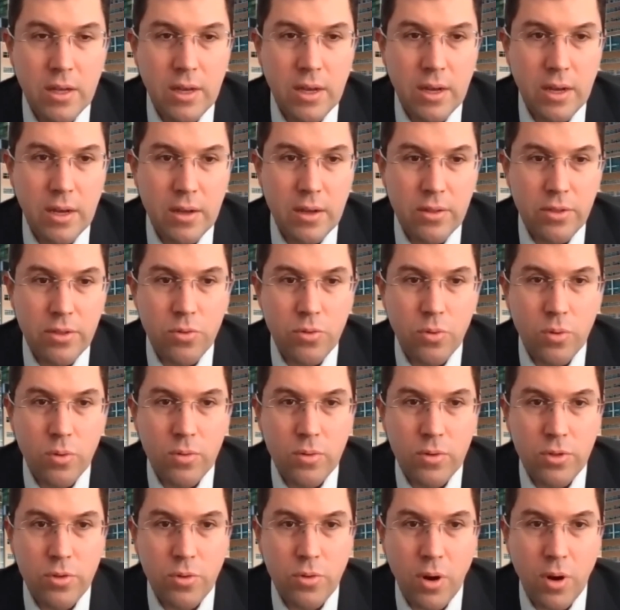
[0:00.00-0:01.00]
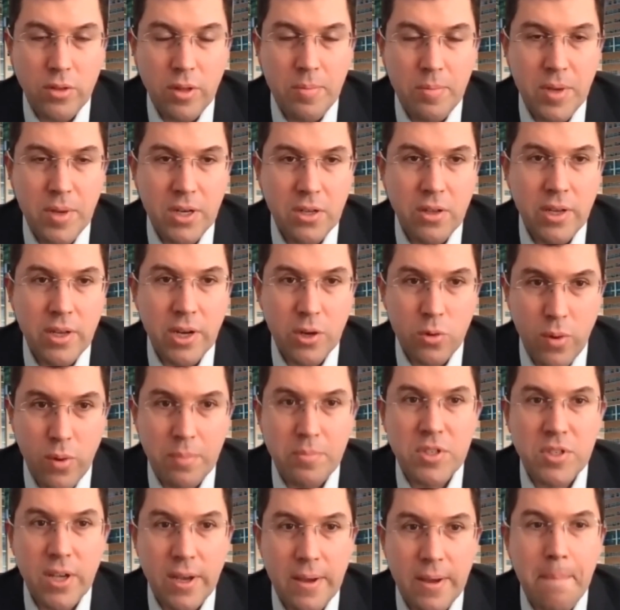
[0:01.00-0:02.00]
Lipid Clinic
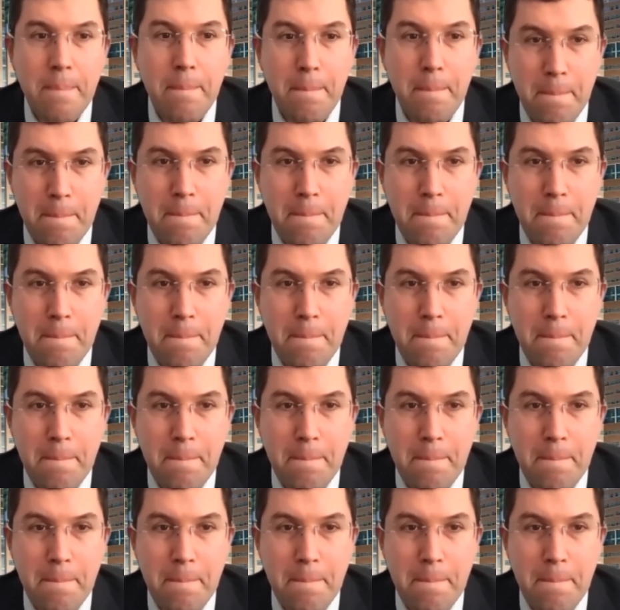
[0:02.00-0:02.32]
website.